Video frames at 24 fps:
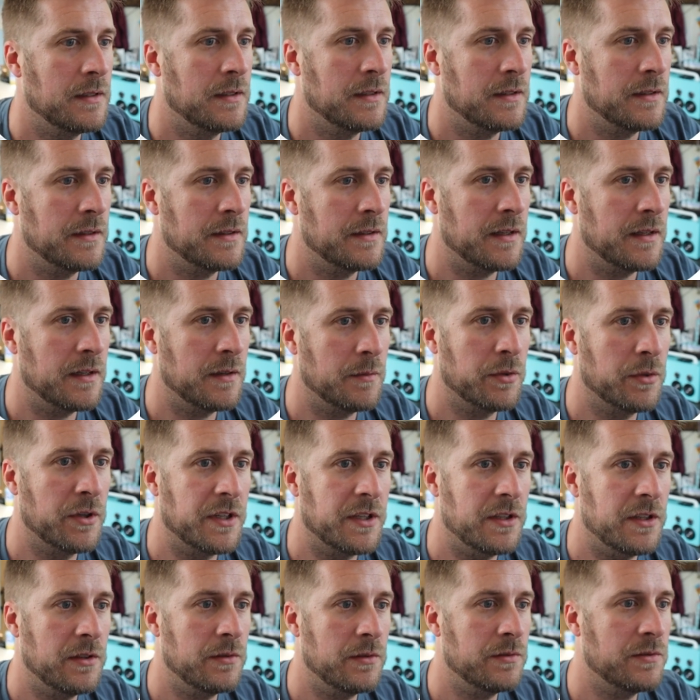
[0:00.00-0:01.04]
That'll bring
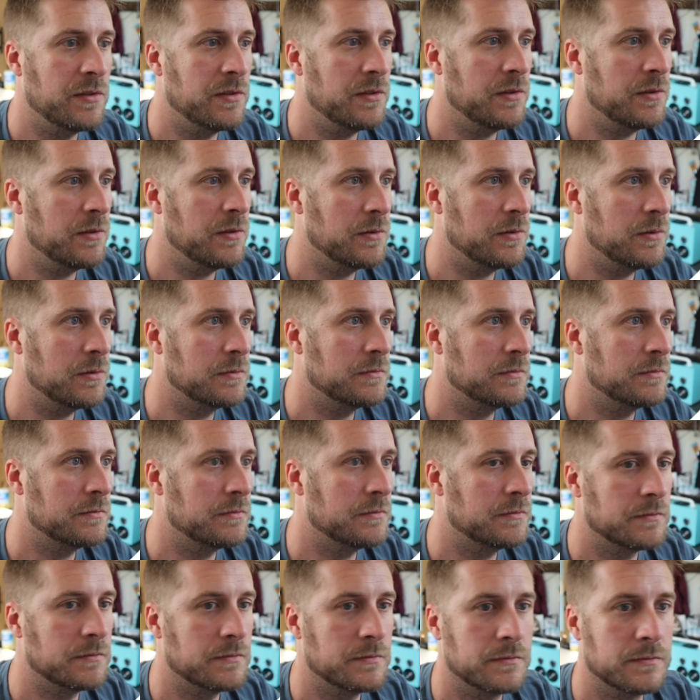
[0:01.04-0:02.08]
you to
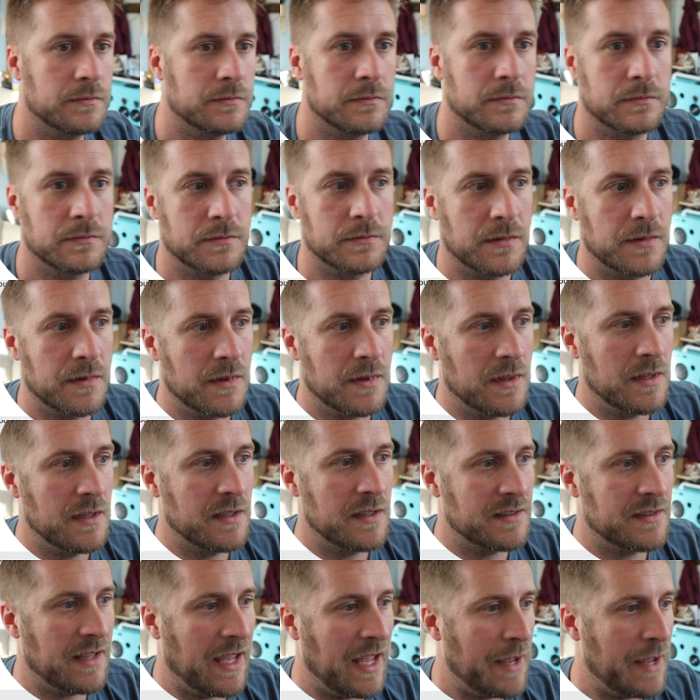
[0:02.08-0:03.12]

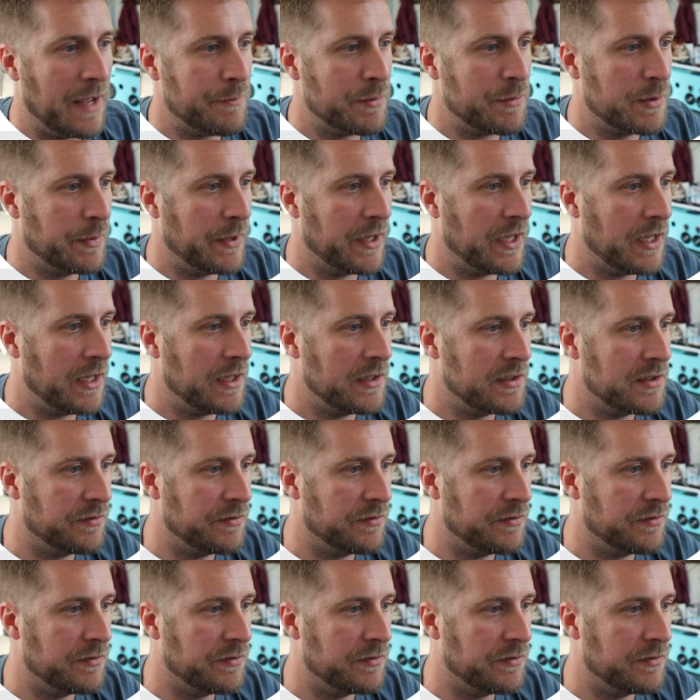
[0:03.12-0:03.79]
this apps page.